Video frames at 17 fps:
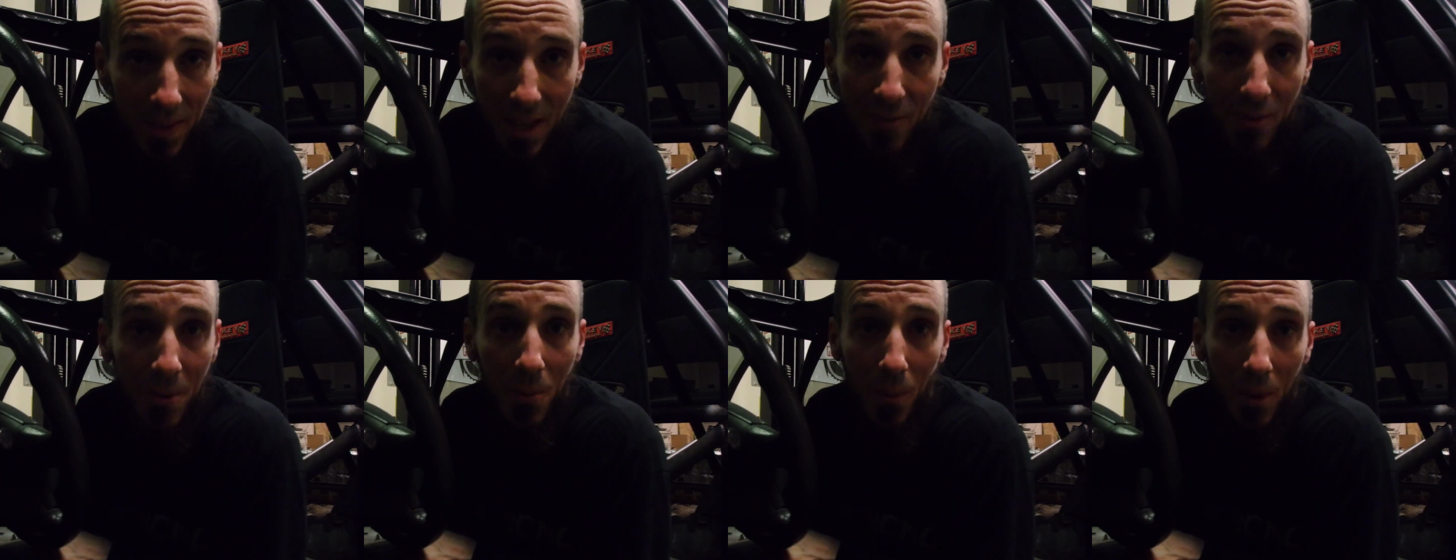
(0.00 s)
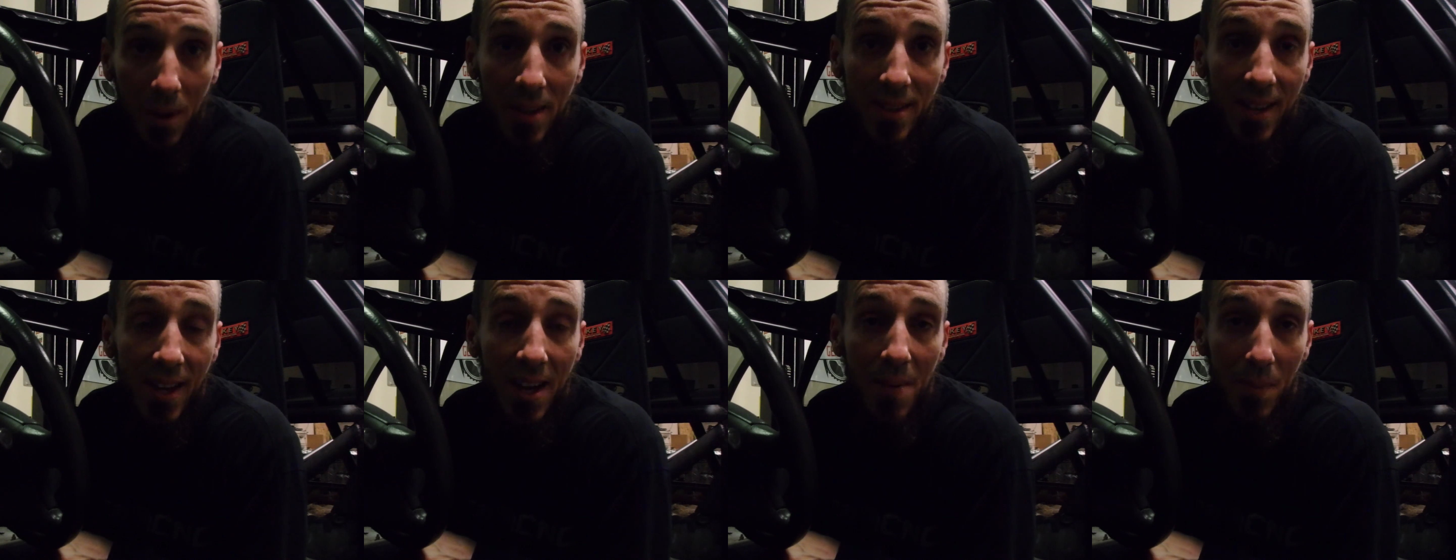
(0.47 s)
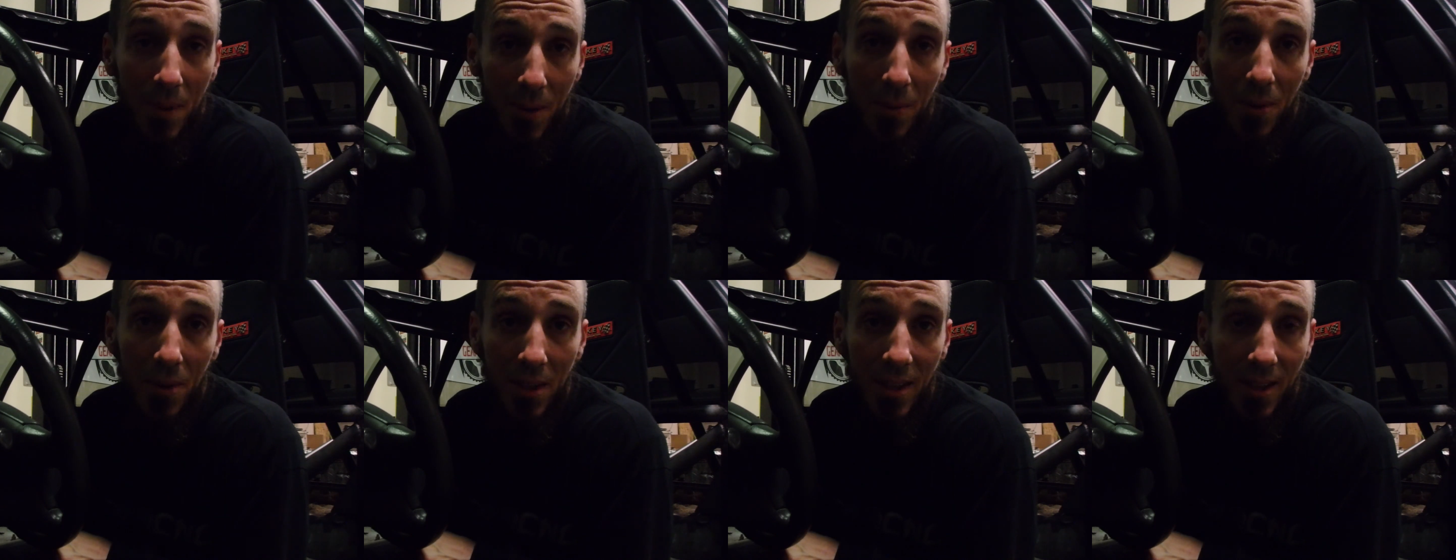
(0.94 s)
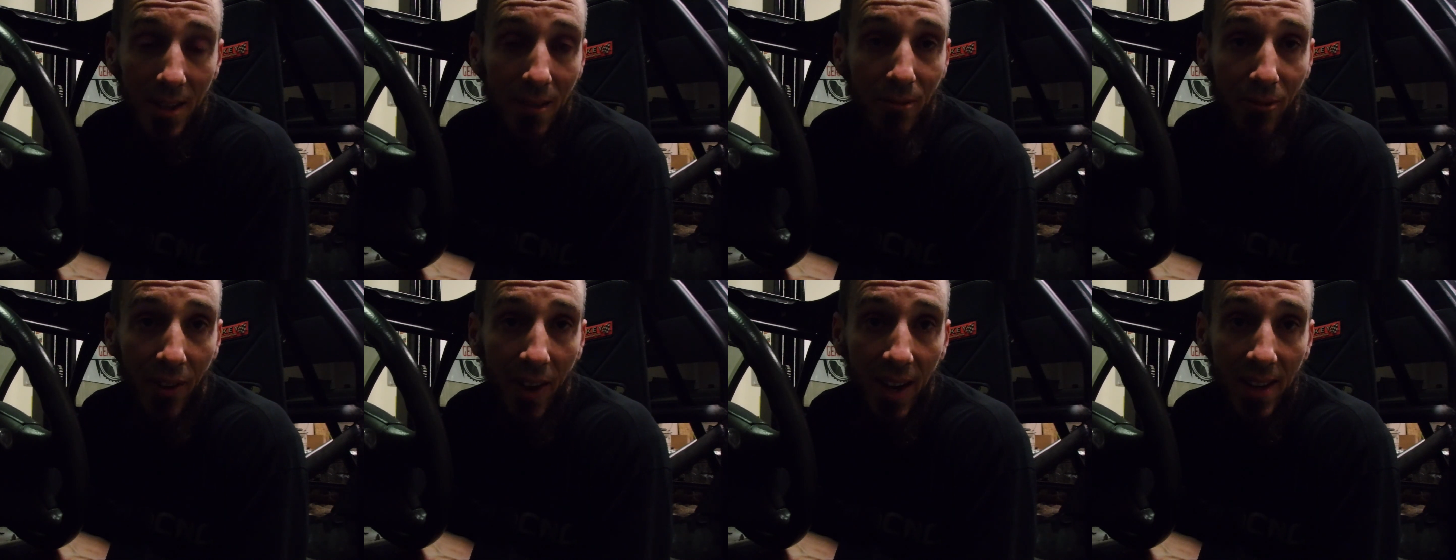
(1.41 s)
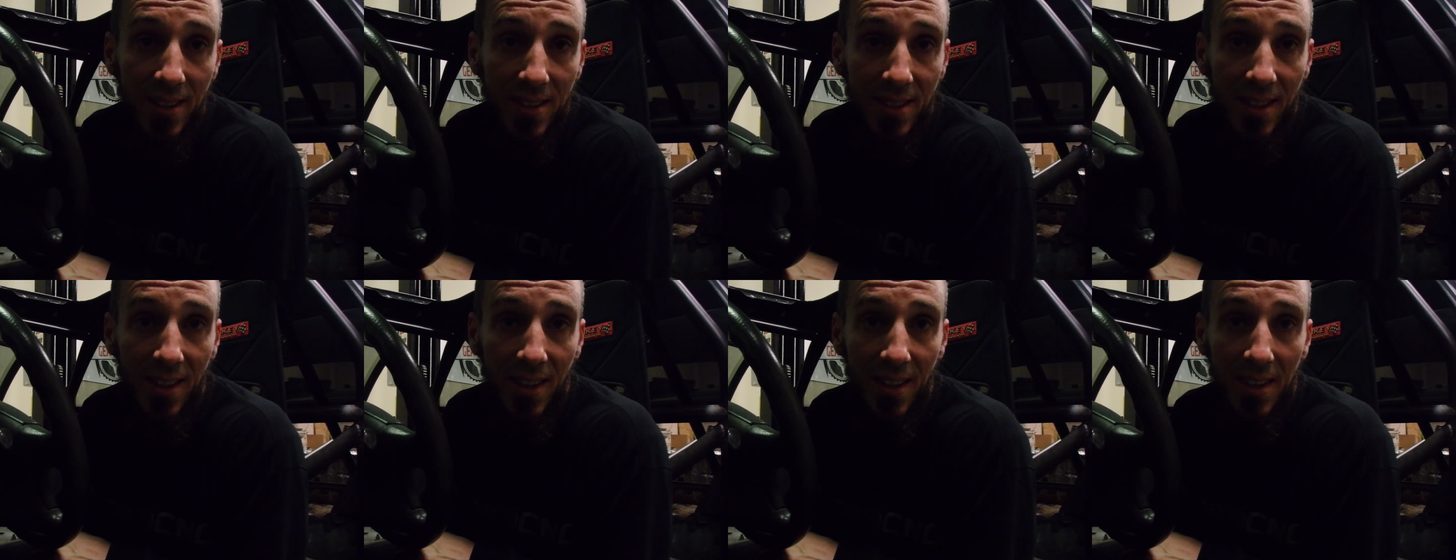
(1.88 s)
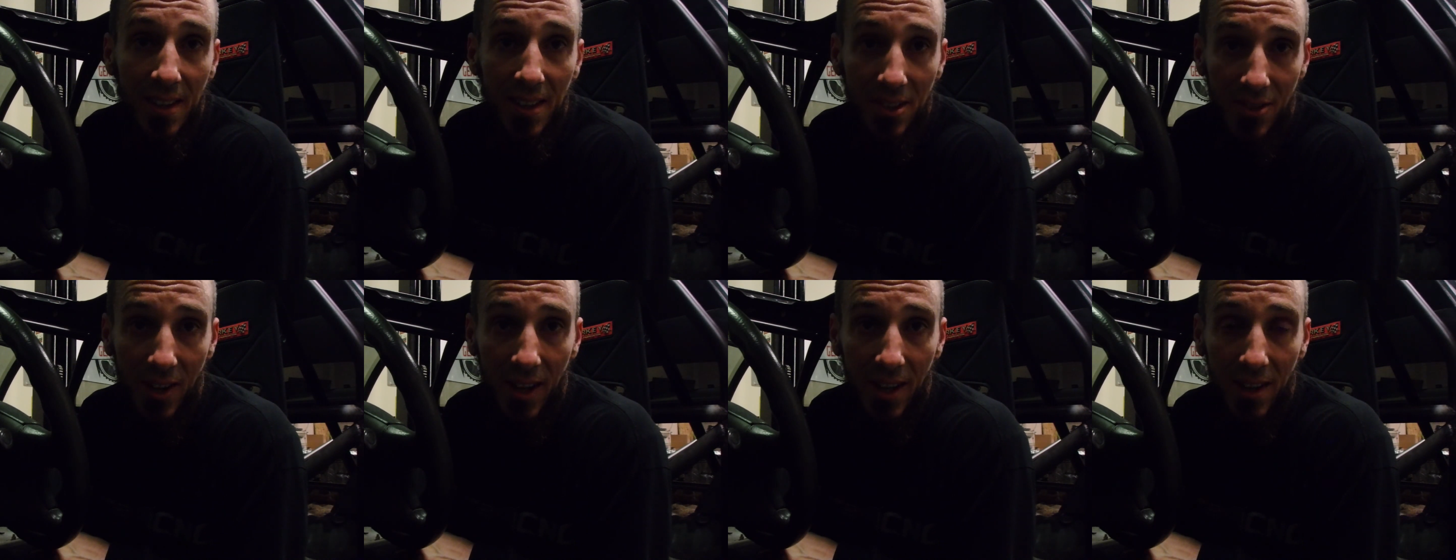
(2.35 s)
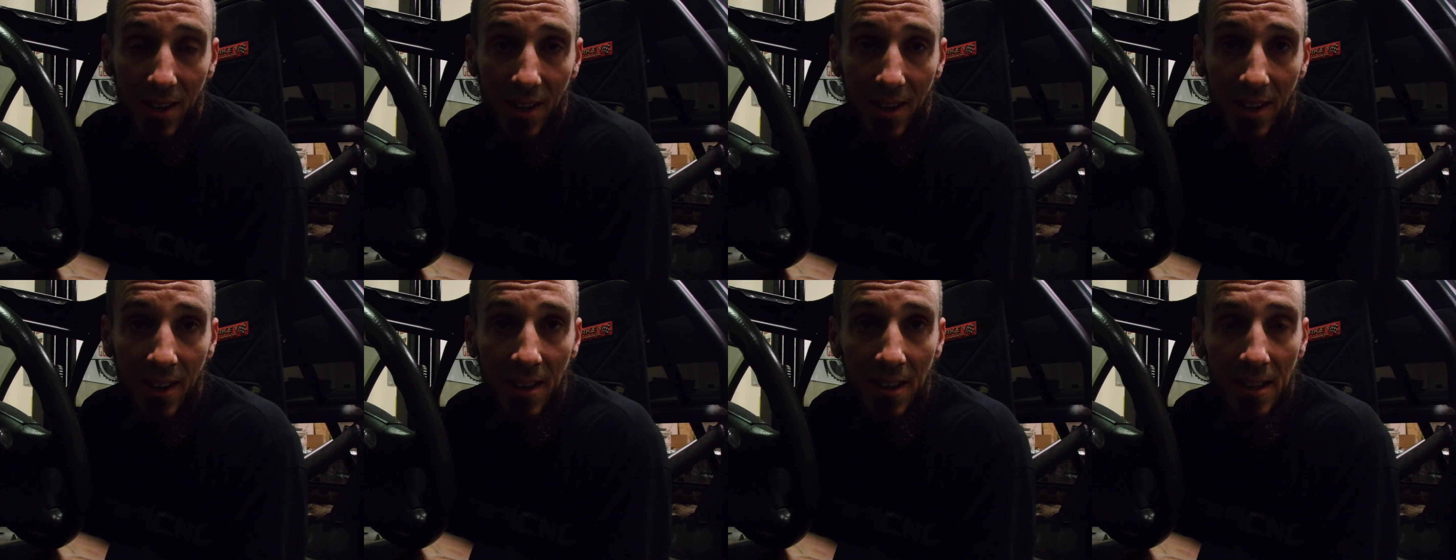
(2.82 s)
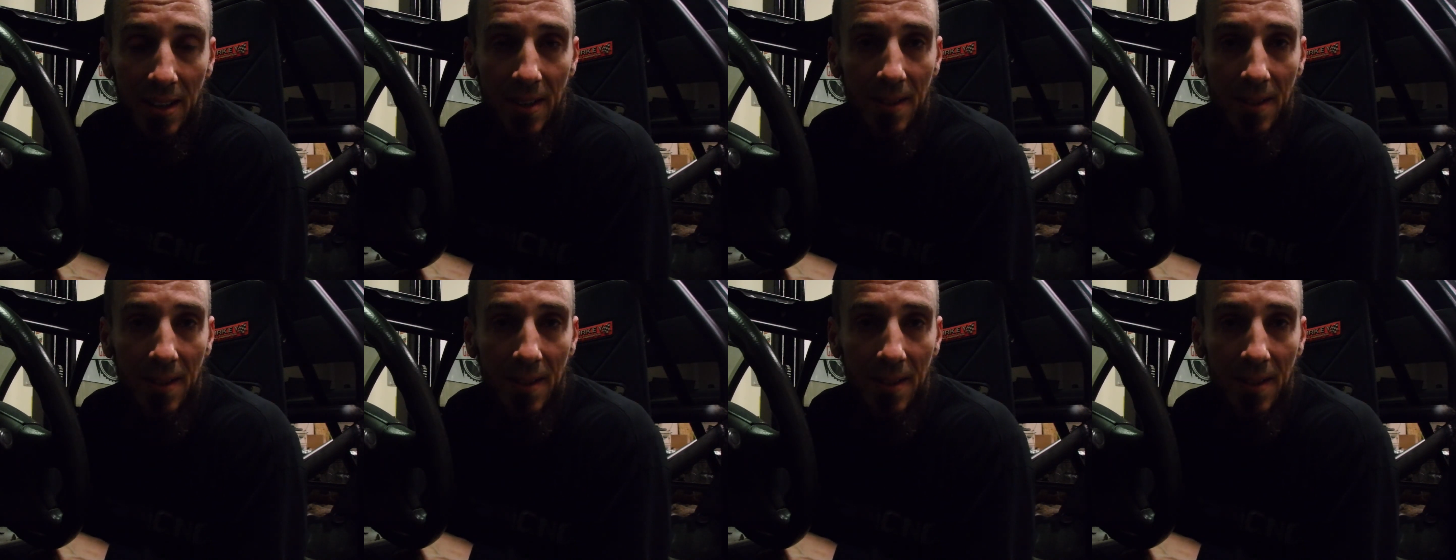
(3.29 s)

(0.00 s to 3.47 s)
even one time in a really good fast drag car,